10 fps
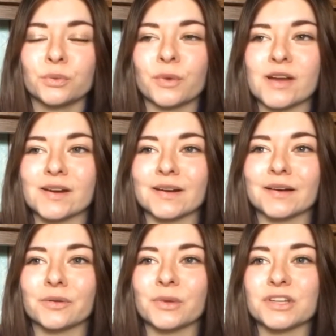
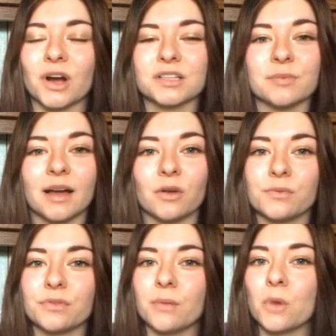where we talked
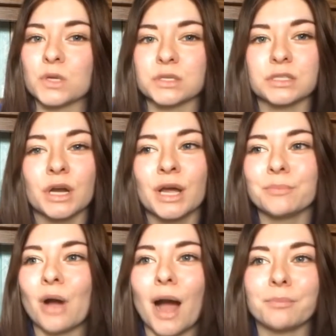about the most
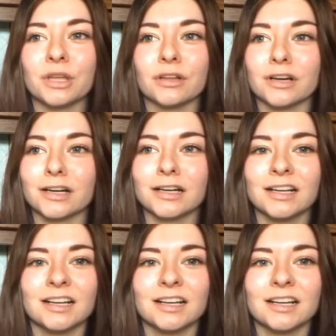popular